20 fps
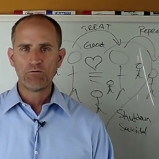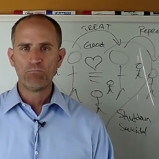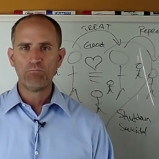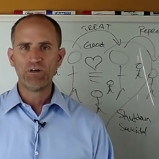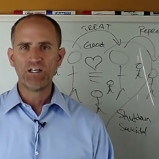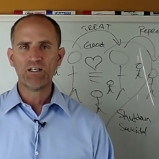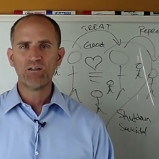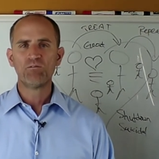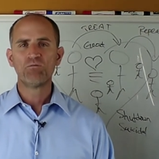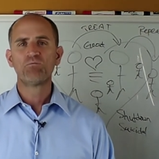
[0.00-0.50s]

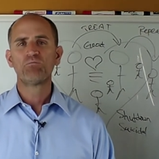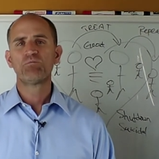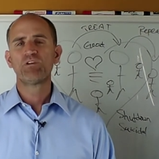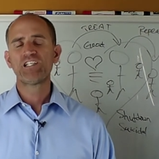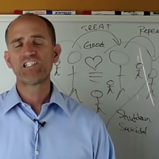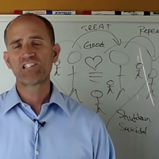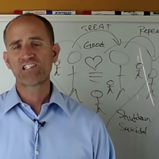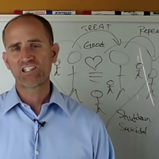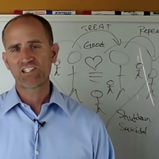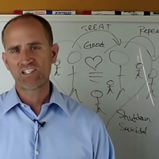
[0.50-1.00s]
but
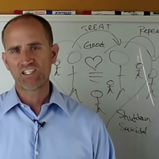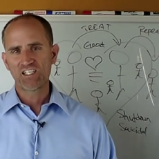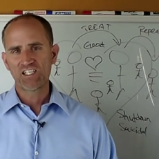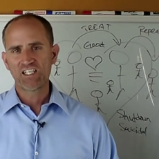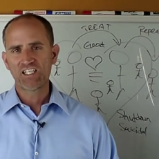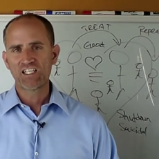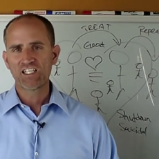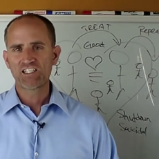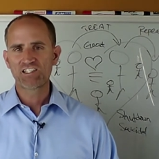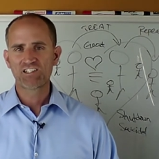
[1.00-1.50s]
please listen
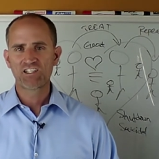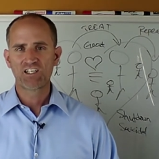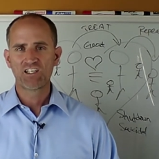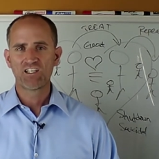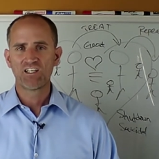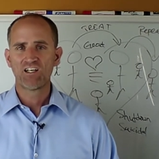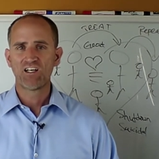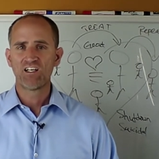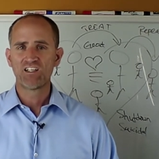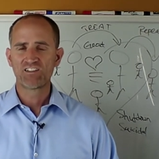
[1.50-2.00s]
to this
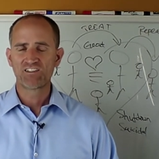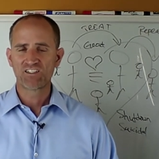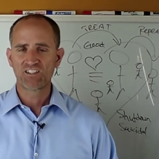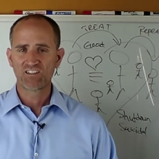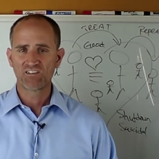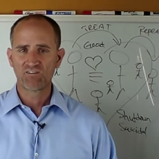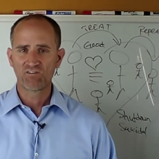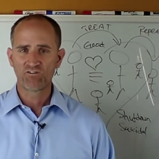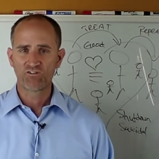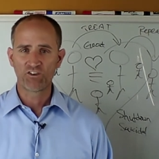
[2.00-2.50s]

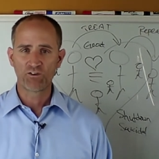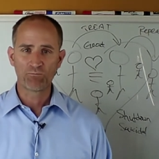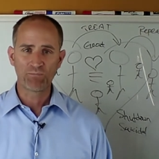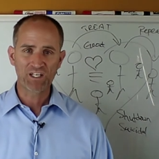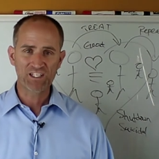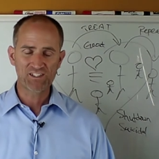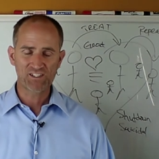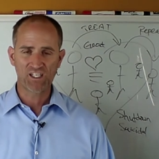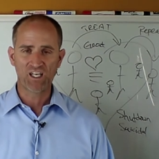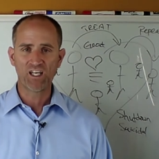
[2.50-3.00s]
from
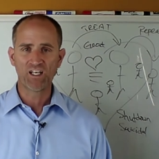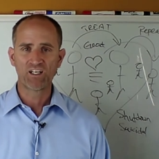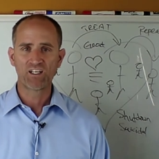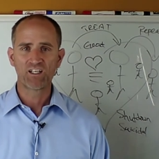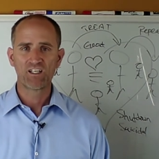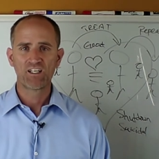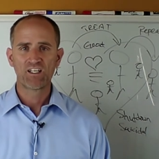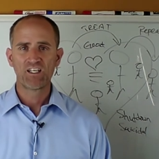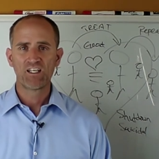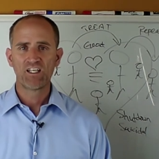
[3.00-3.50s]
my son
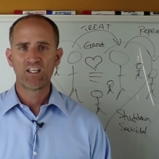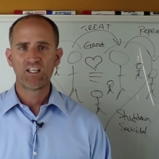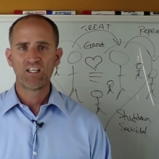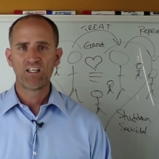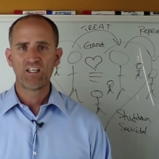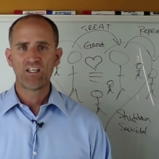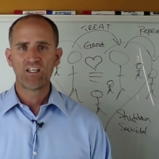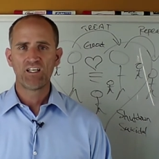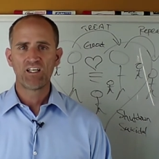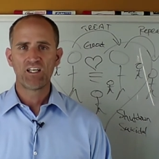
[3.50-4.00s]

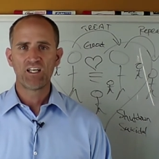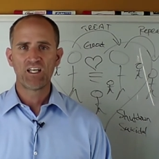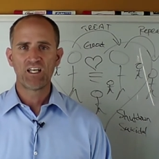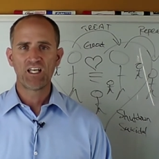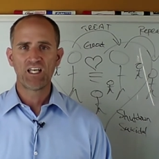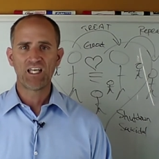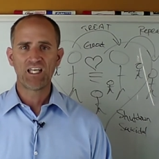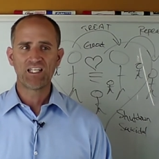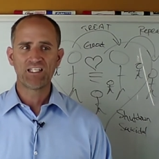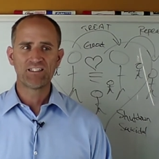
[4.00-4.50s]

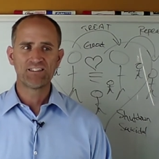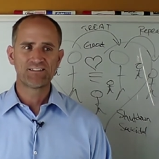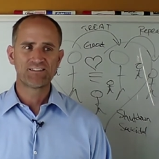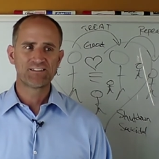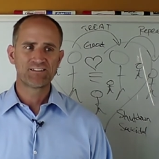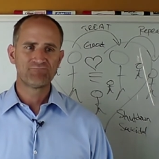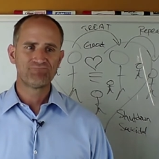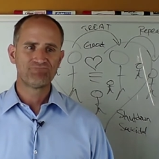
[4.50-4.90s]
and